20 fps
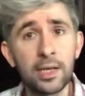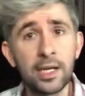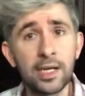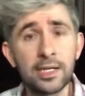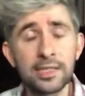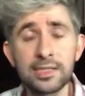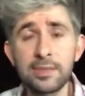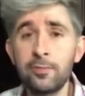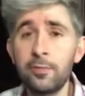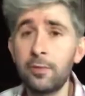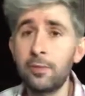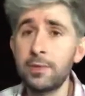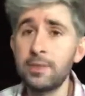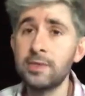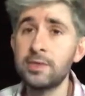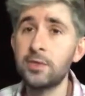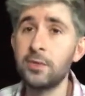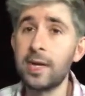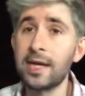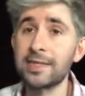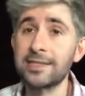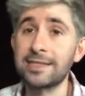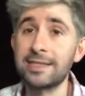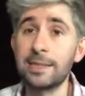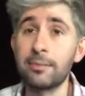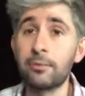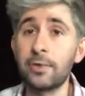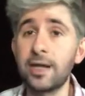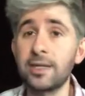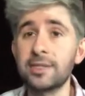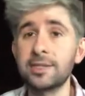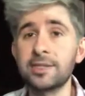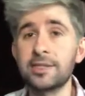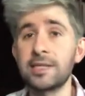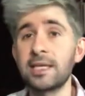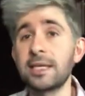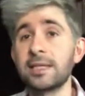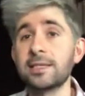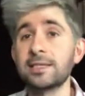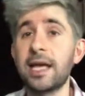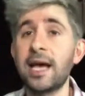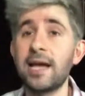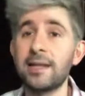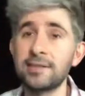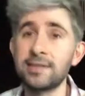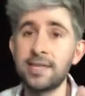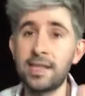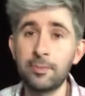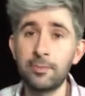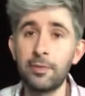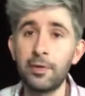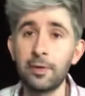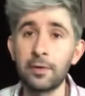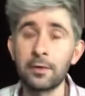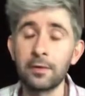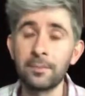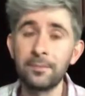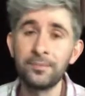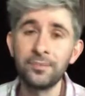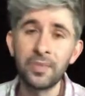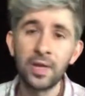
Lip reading: and it's important to actually practice things at tempo,